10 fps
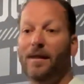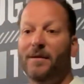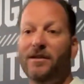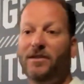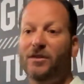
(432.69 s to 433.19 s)
Now
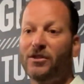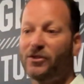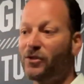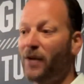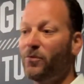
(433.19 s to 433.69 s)
you
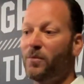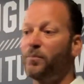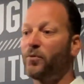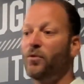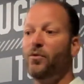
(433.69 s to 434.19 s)
just try to
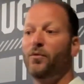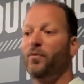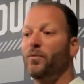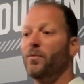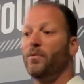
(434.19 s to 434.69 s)

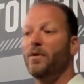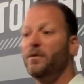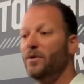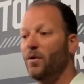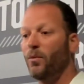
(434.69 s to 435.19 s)
improve,
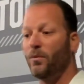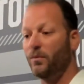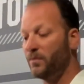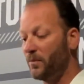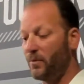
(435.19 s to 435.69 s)
you know,
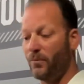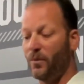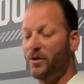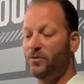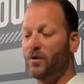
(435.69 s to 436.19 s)

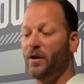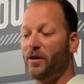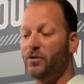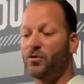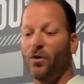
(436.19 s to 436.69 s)
what you can
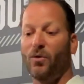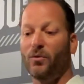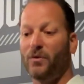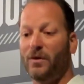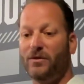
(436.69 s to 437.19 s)
control,
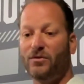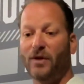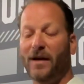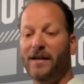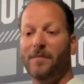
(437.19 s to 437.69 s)
and you
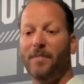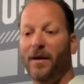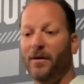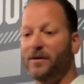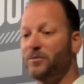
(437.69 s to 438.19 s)
try to get
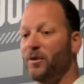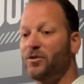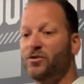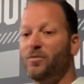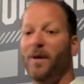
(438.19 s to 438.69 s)
better as much
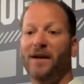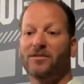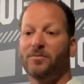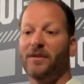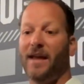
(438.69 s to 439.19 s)
as you
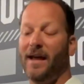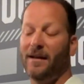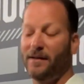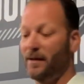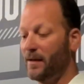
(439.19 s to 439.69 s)
possibly
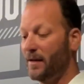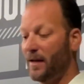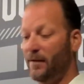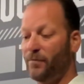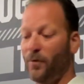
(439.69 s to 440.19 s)
can,
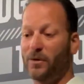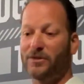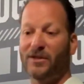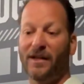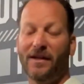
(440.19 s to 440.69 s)
and
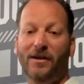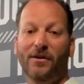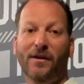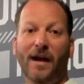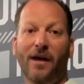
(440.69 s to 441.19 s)
focus on the
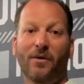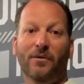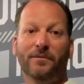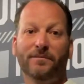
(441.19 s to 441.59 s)
here and now.